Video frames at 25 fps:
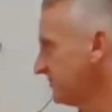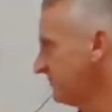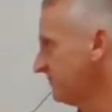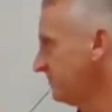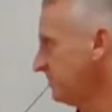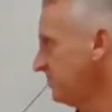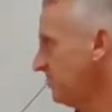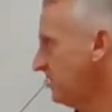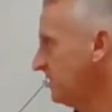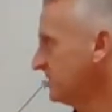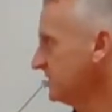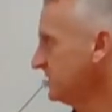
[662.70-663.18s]
in
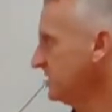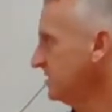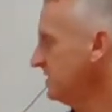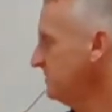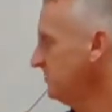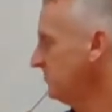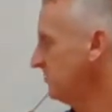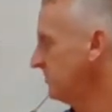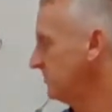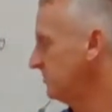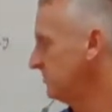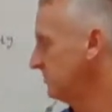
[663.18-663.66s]
velocity,
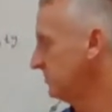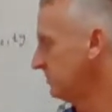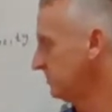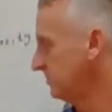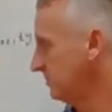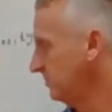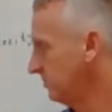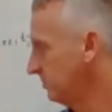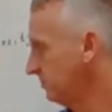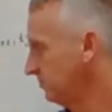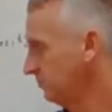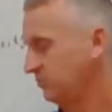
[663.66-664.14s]
we
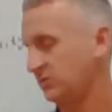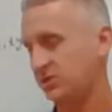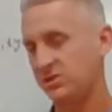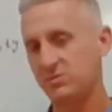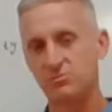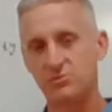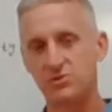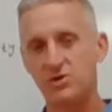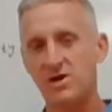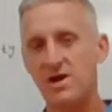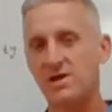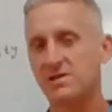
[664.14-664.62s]
will
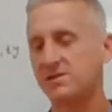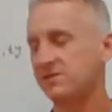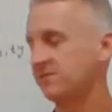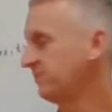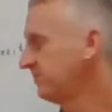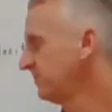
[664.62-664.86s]
subtract the